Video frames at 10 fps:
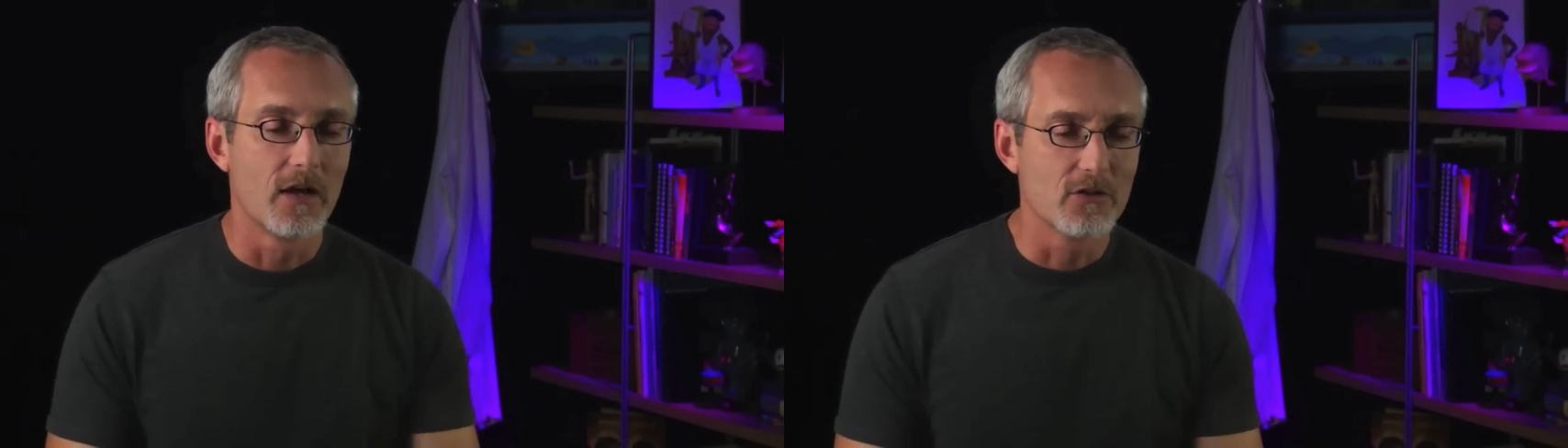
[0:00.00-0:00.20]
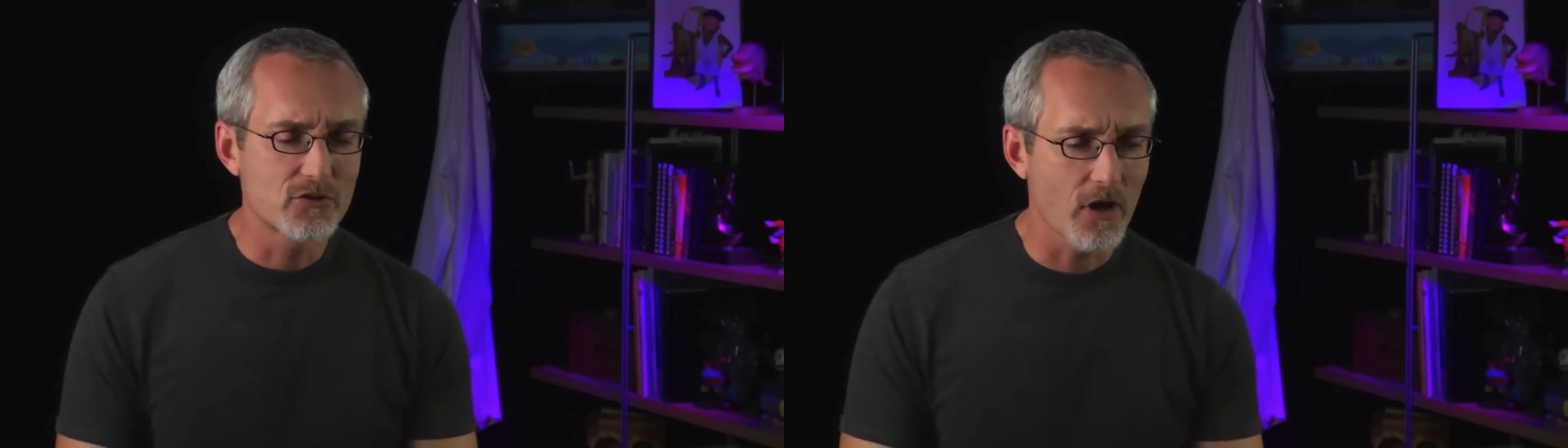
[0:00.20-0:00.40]

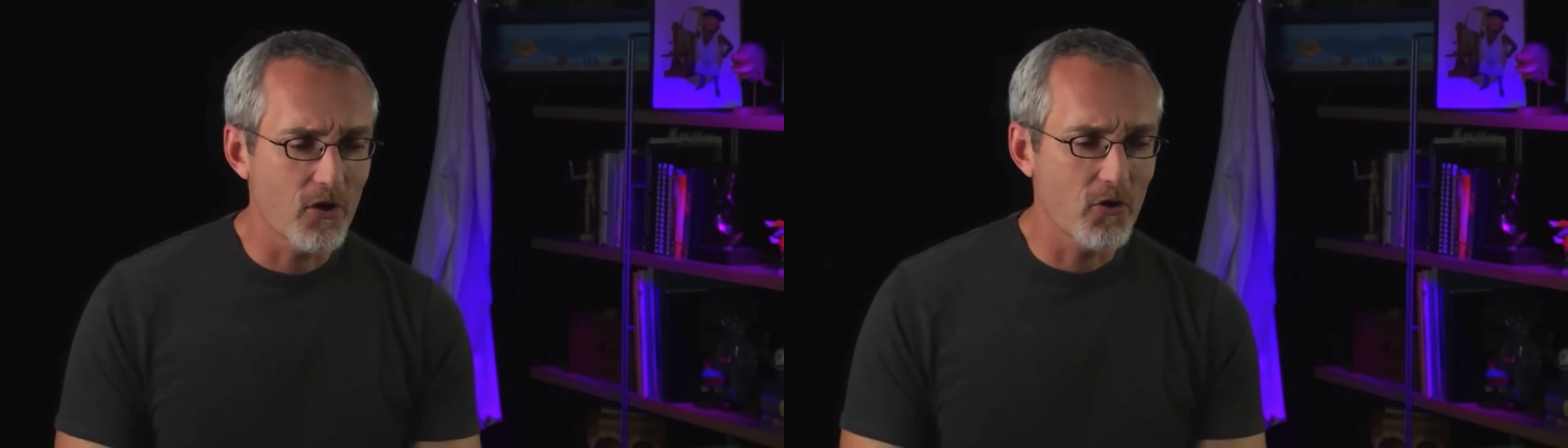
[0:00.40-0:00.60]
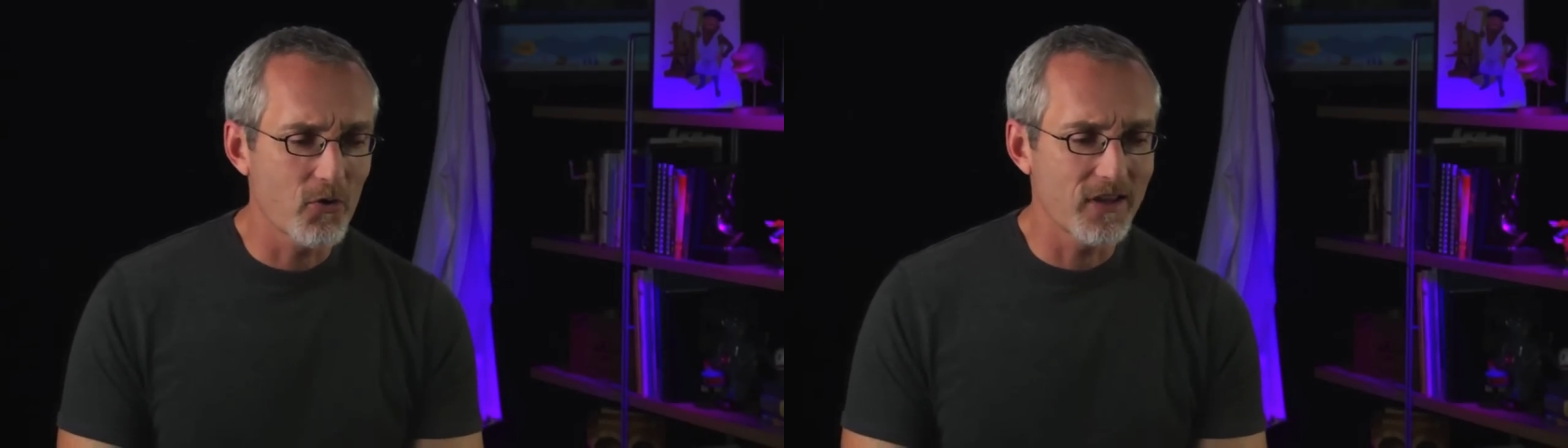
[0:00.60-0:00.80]

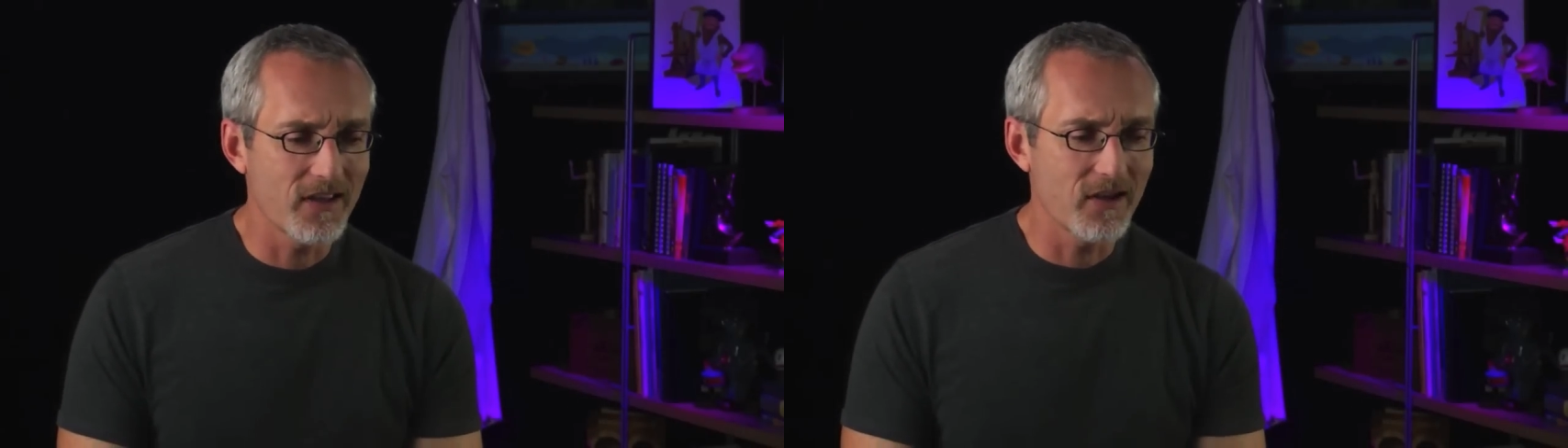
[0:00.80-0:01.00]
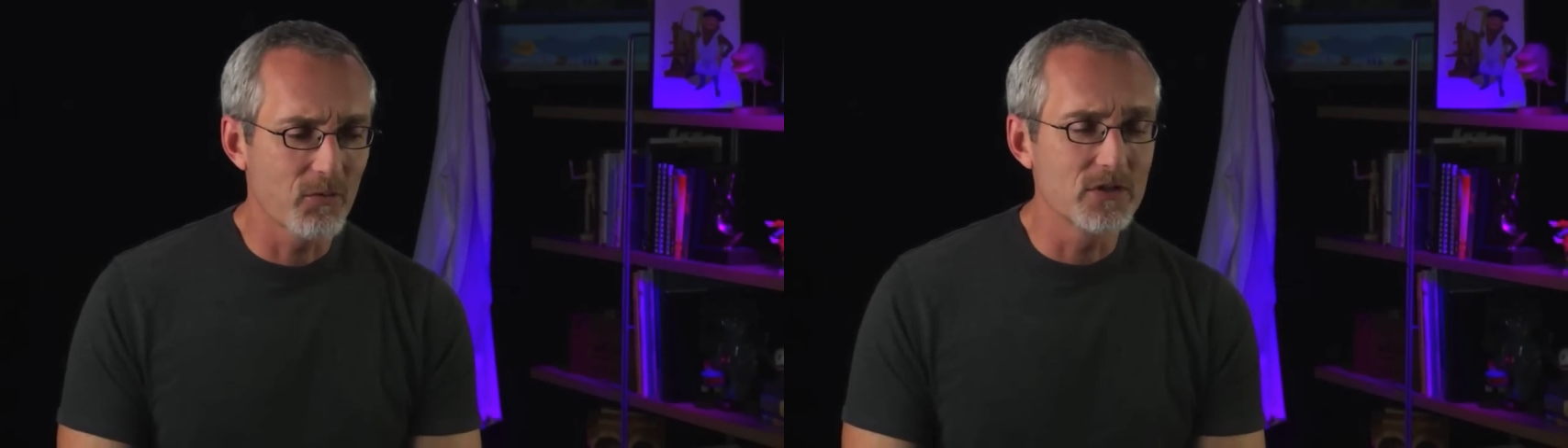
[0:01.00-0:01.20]
So
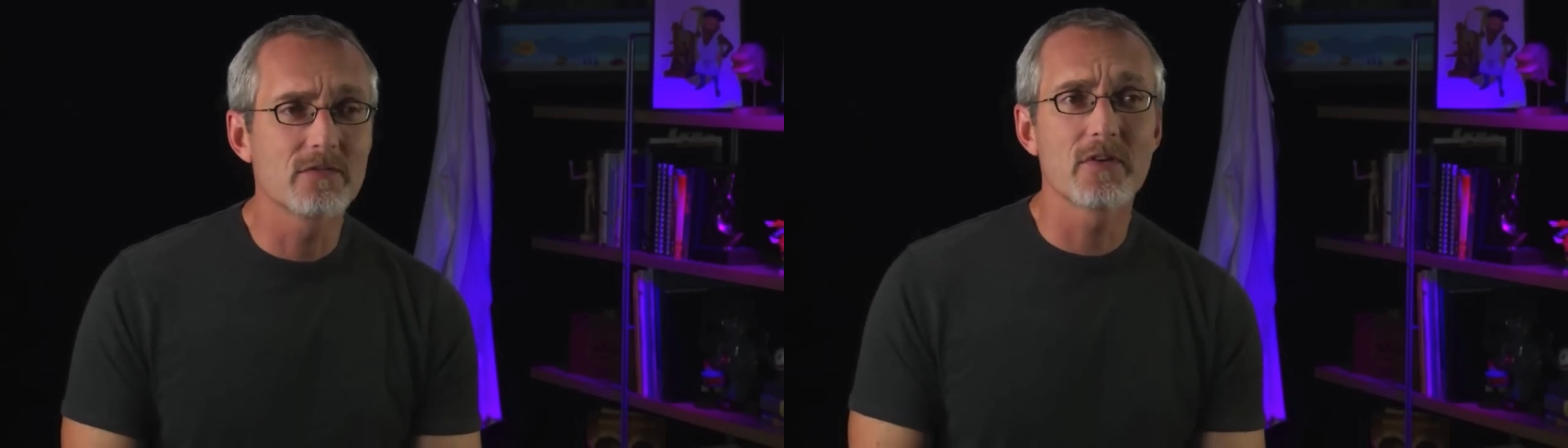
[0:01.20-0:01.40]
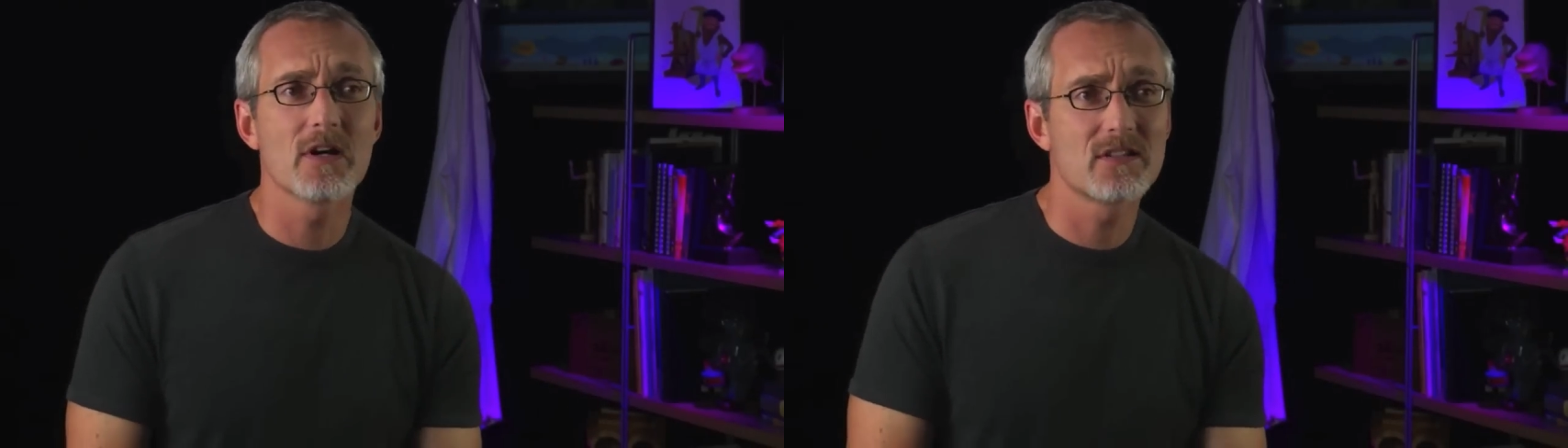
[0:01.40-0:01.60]
it was a
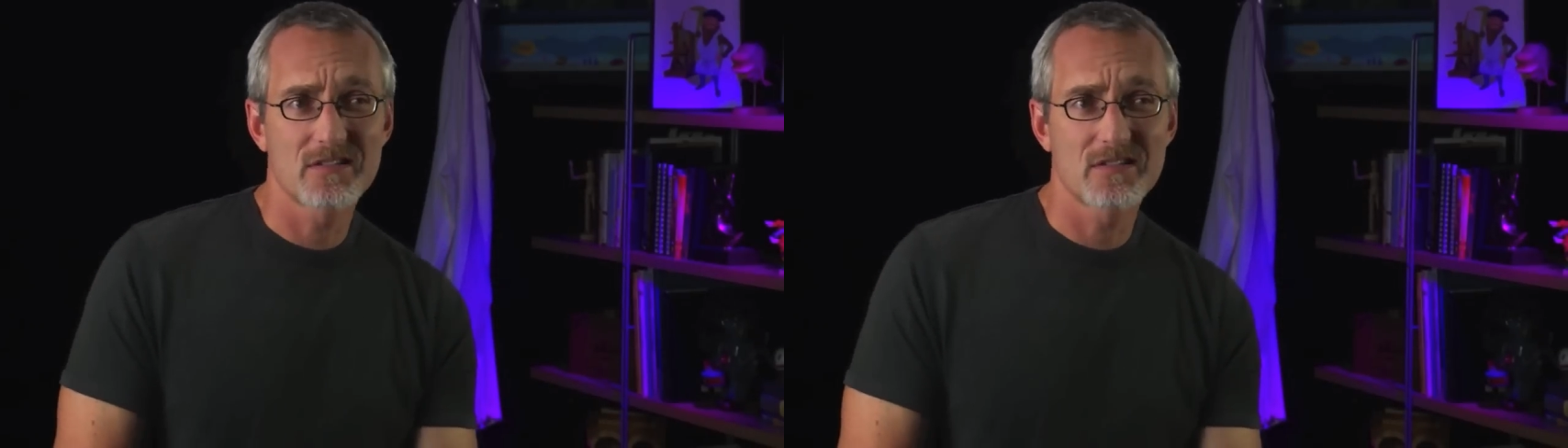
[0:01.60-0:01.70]
very